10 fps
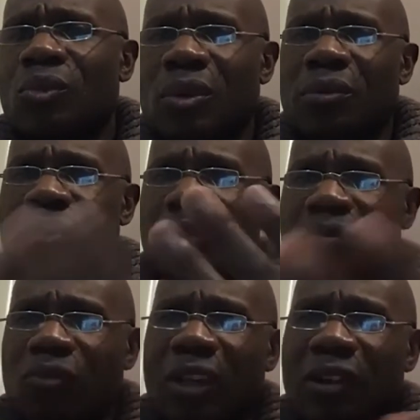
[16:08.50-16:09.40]
where this
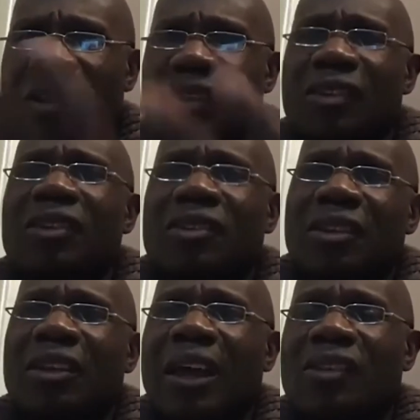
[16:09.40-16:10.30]
writer has
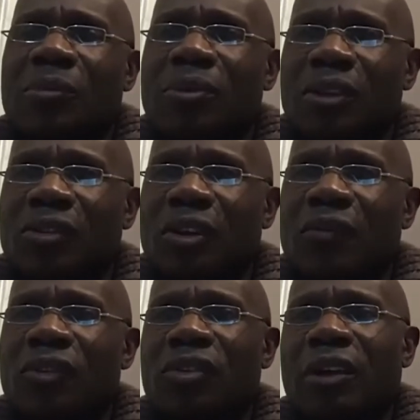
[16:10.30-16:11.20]
existed as a police
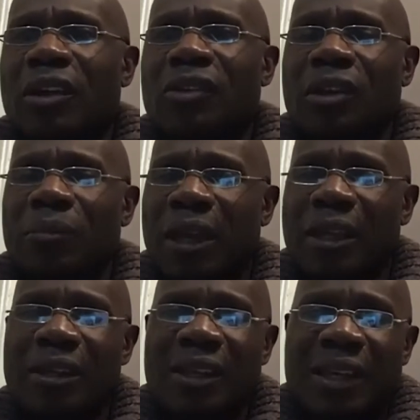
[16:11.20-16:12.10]
officer as a
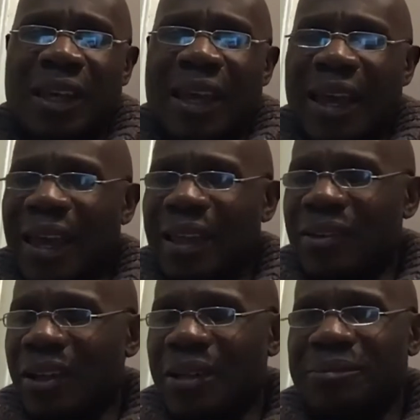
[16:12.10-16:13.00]
man
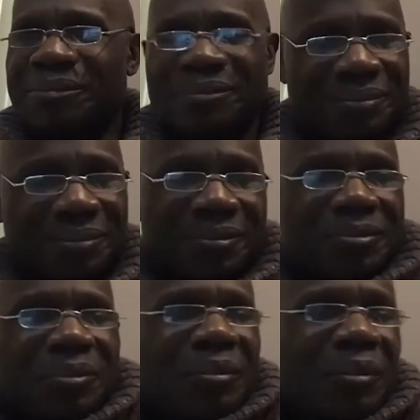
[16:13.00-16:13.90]
and um,
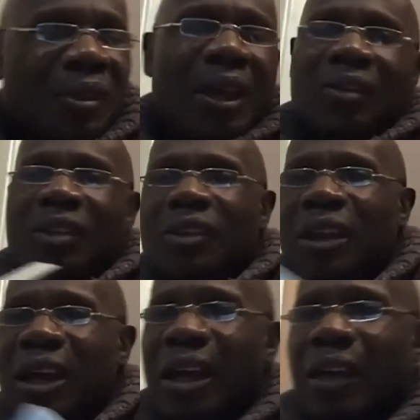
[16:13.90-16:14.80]
I'll say
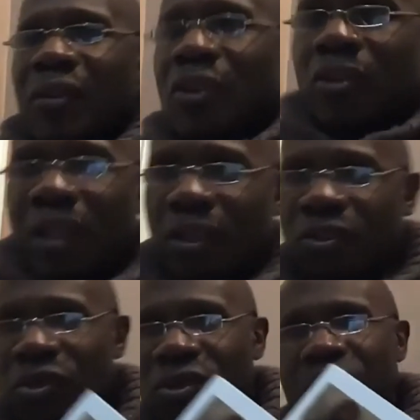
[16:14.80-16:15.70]
that I have a great
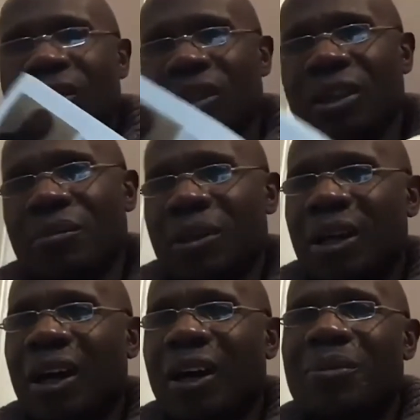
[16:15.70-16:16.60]
interest in the uh,
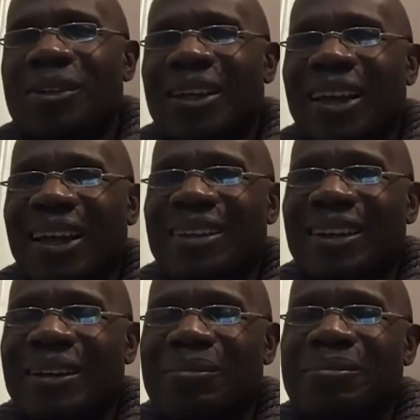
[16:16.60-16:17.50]
macabre
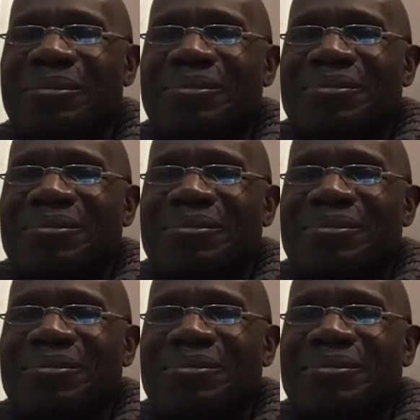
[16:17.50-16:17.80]
and um,